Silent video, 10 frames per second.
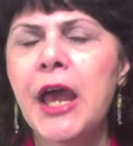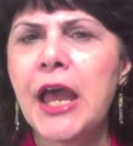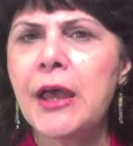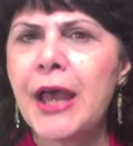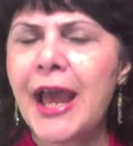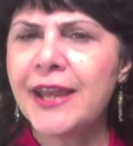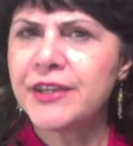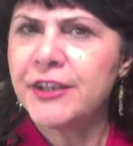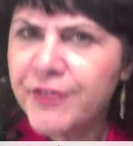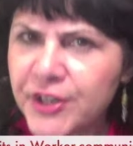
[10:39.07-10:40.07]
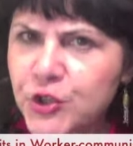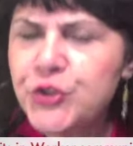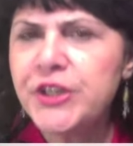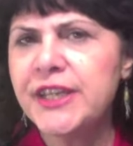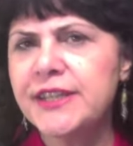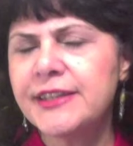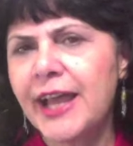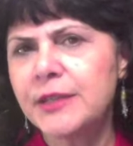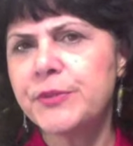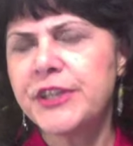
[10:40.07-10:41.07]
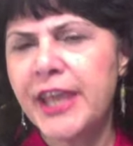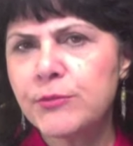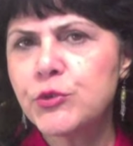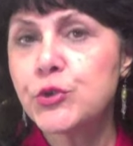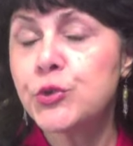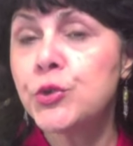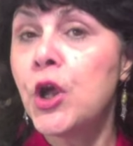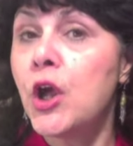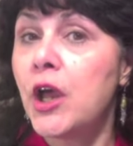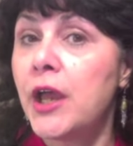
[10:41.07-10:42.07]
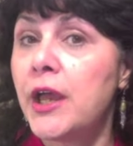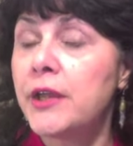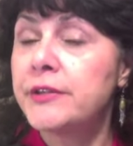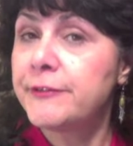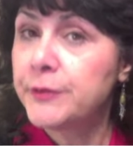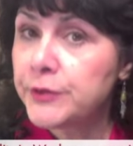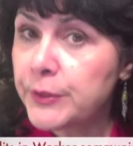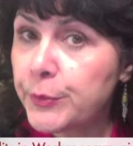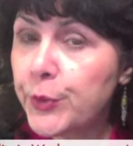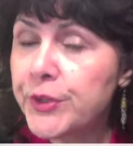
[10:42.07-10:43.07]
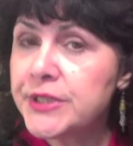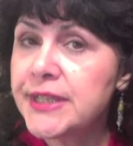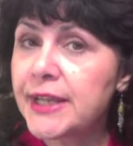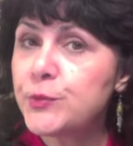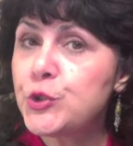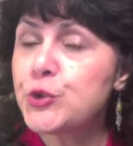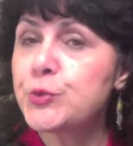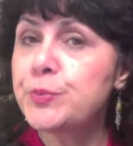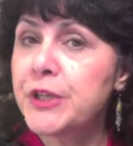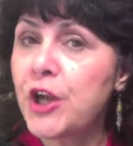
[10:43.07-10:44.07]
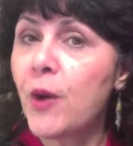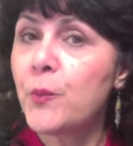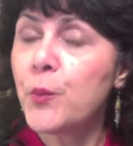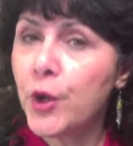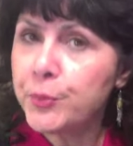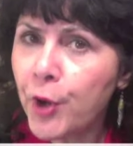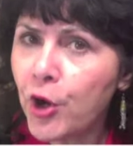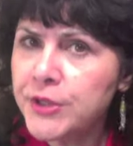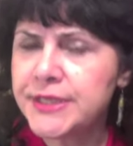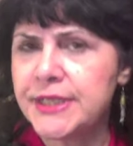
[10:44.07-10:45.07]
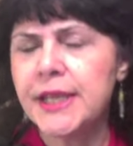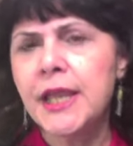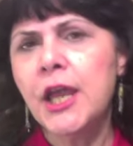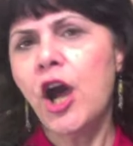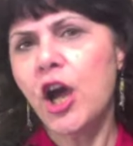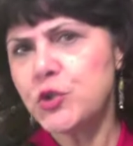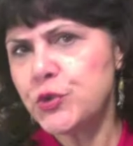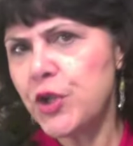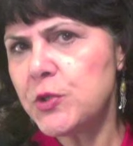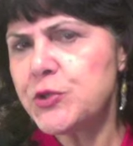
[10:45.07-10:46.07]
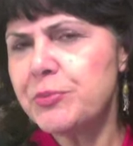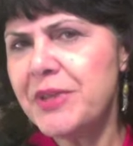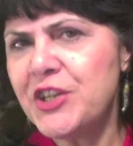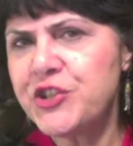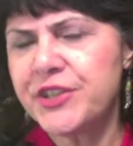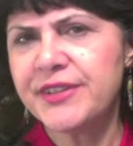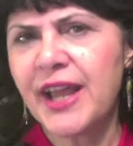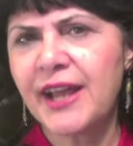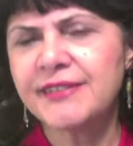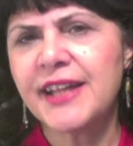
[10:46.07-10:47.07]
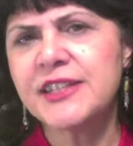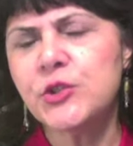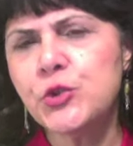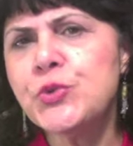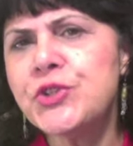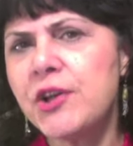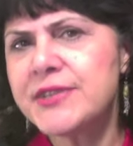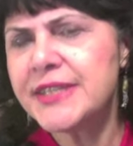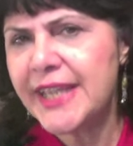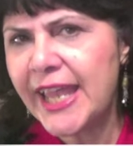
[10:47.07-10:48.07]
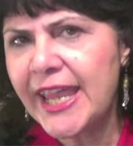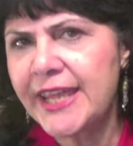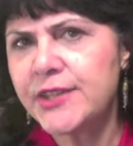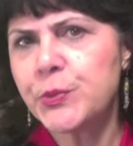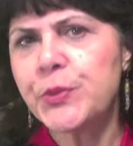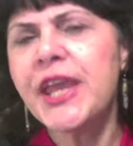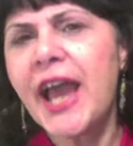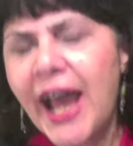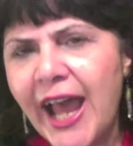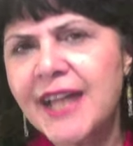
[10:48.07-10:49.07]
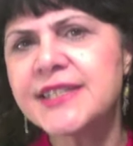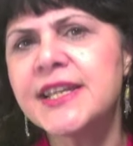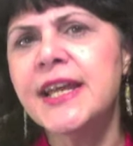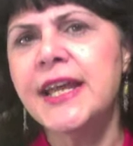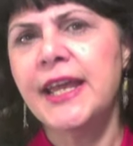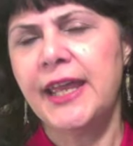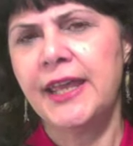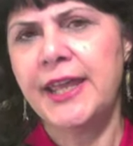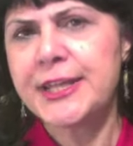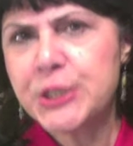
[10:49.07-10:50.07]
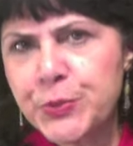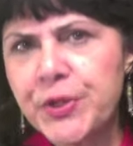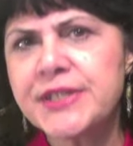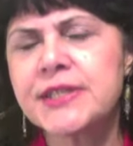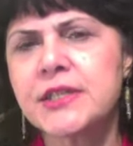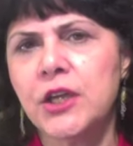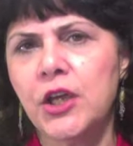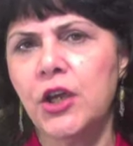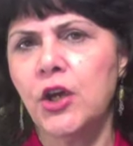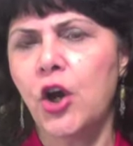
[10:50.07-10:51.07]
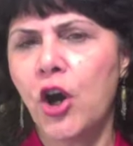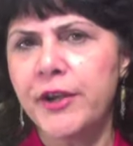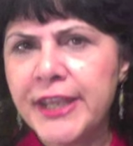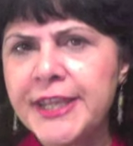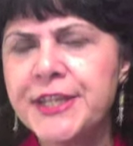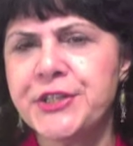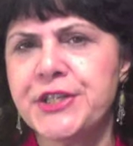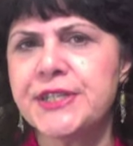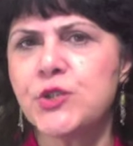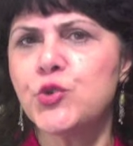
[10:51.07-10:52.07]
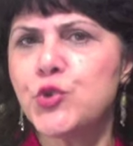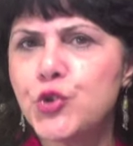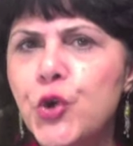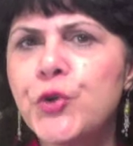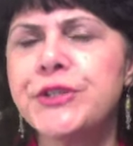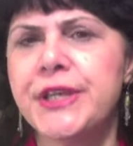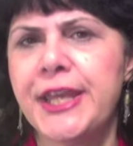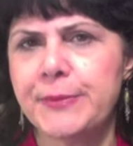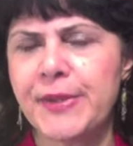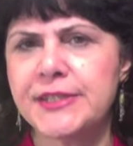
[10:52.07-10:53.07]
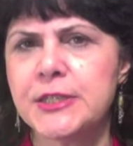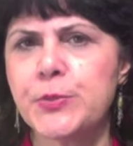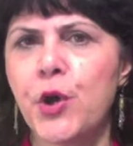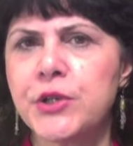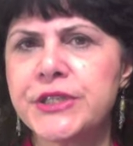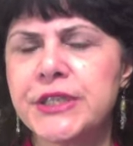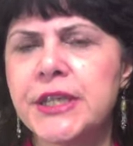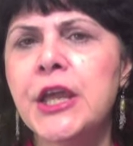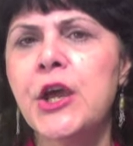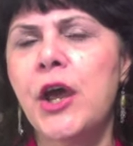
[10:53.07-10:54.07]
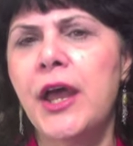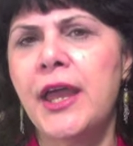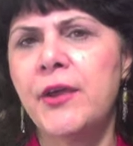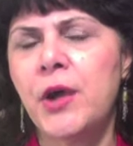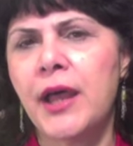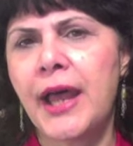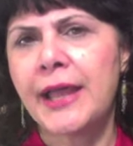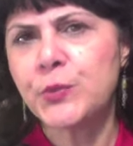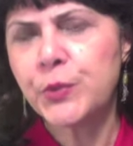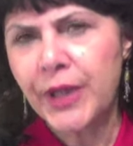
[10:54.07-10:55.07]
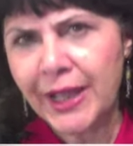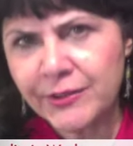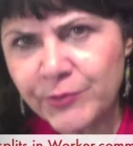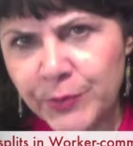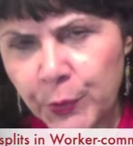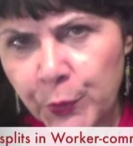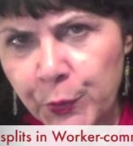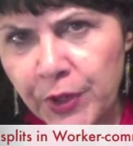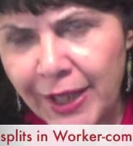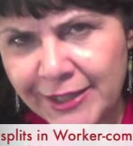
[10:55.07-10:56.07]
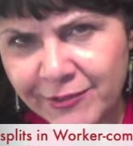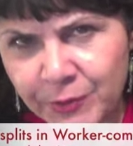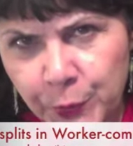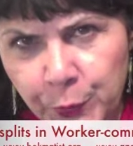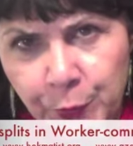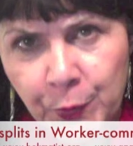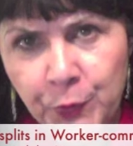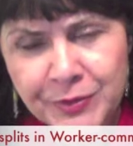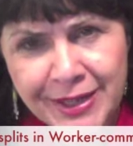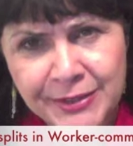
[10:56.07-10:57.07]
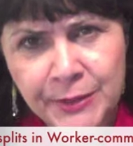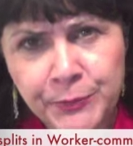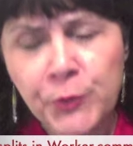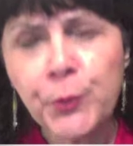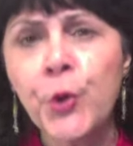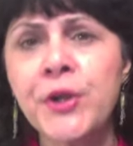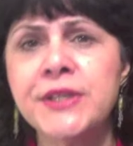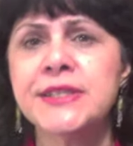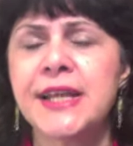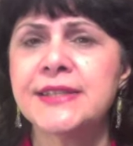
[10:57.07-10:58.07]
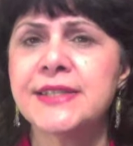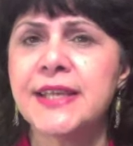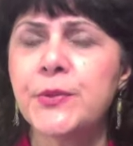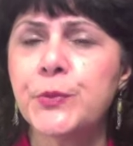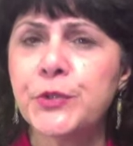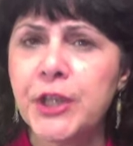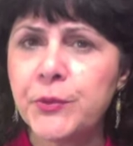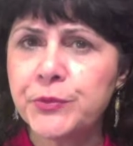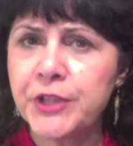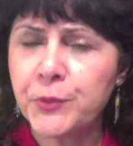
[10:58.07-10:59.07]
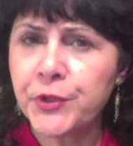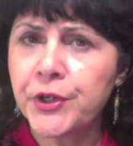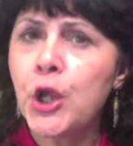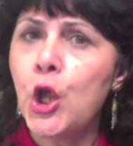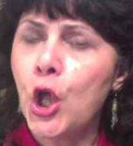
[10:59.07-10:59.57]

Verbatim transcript: Uh, and eventually that came to uh, the, the, point that we should become one party. I should also mention that that in 2008 we had uh, expressed uh, our eagerness to join the Hekmatis party uh, at at at the point that they they they were.